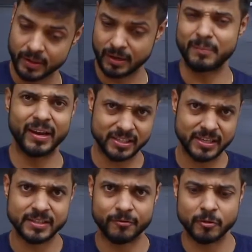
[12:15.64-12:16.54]
Communication is
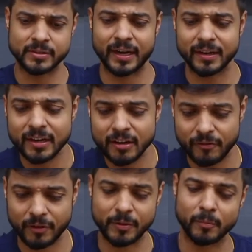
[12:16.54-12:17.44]
of course, right,
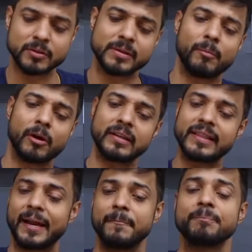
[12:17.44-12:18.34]
one of the most important
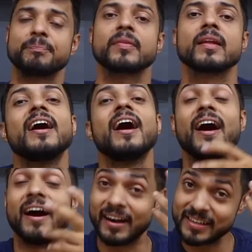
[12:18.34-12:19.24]
thing.
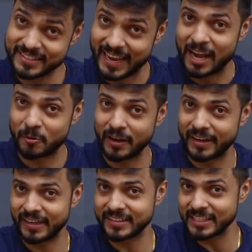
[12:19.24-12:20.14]
Hertz
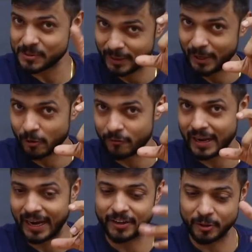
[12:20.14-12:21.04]
calculated the speed of
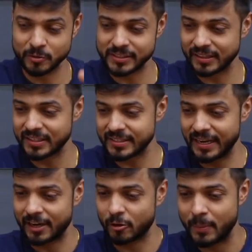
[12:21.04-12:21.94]
light using this
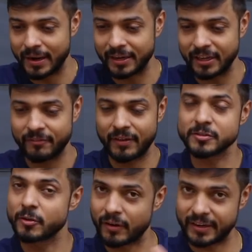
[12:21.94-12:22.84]
electromagnetic wave. So
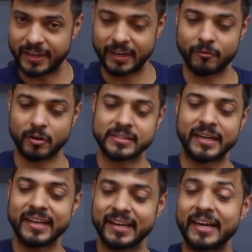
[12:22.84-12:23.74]
what he did was that
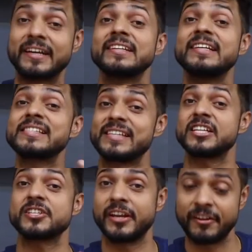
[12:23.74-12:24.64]
he created these
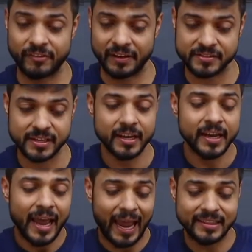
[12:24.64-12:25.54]
stationary waves,
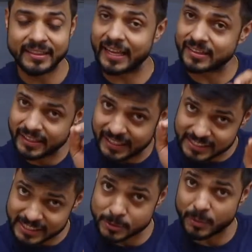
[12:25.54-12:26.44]
and then the
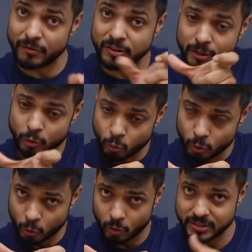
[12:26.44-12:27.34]
distance between the two
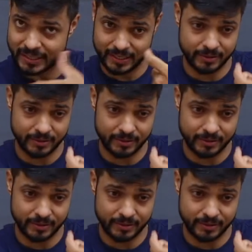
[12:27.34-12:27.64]
nodes,